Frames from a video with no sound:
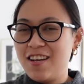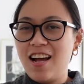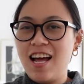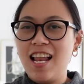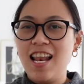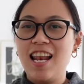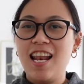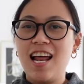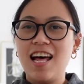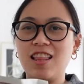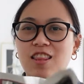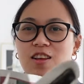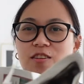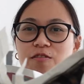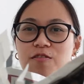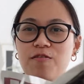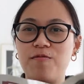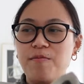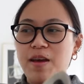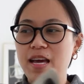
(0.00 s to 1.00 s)
a lot of
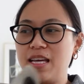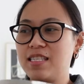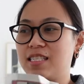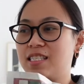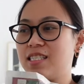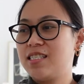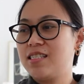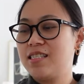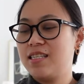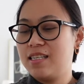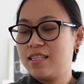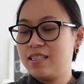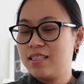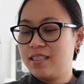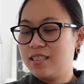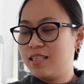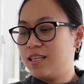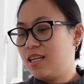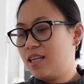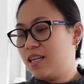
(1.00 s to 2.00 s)
mess.
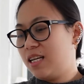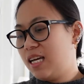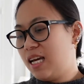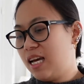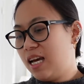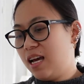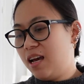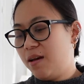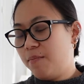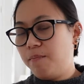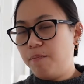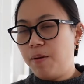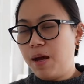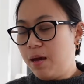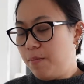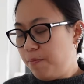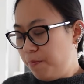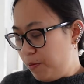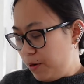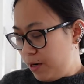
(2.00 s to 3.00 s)

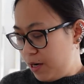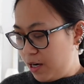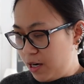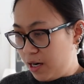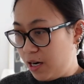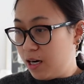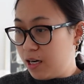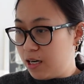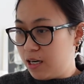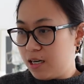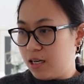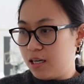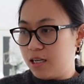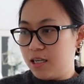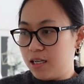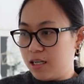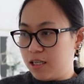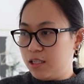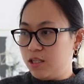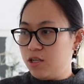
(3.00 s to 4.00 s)
Paper,
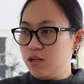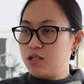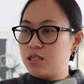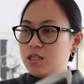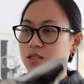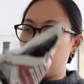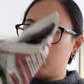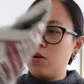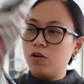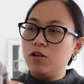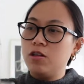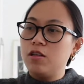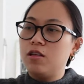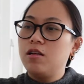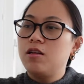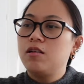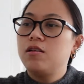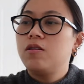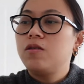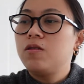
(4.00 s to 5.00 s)
old
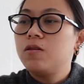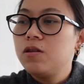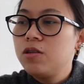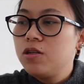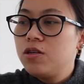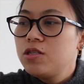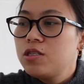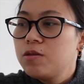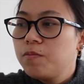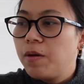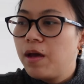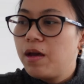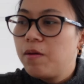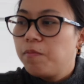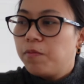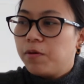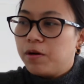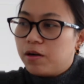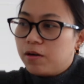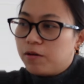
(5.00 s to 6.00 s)

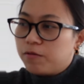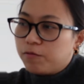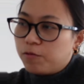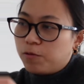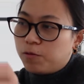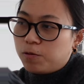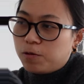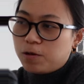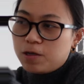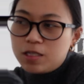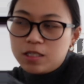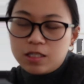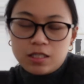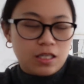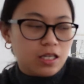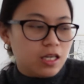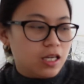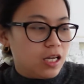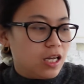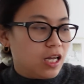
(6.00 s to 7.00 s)
newspaper, of course.
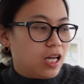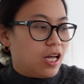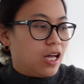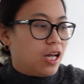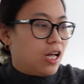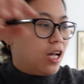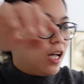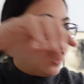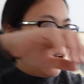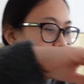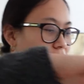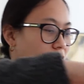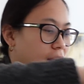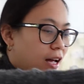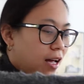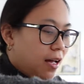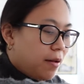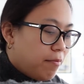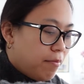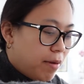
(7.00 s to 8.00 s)

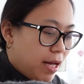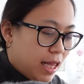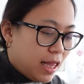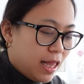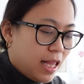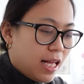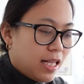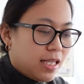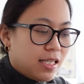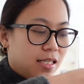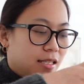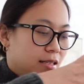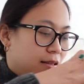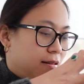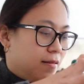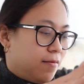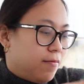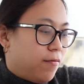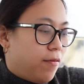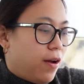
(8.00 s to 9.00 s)
But that's
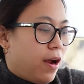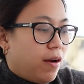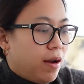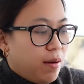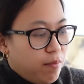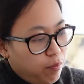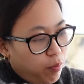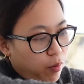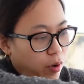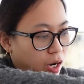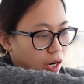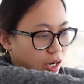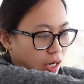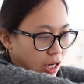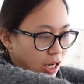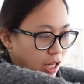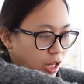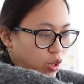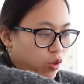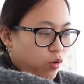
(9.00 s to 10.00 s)
very
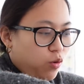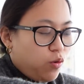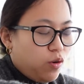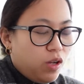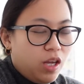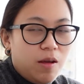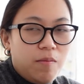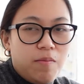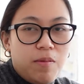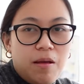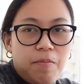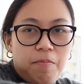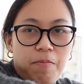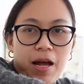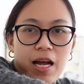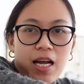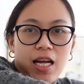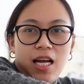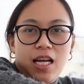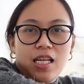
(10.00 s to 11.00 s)
important to keep the
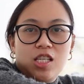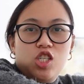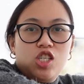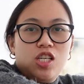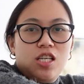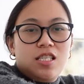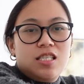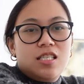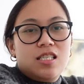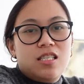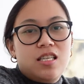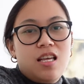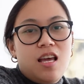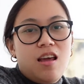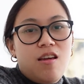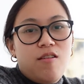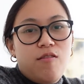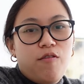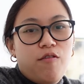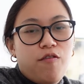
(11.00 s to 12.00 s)
package
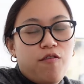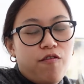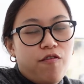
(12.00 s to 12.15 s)
safe.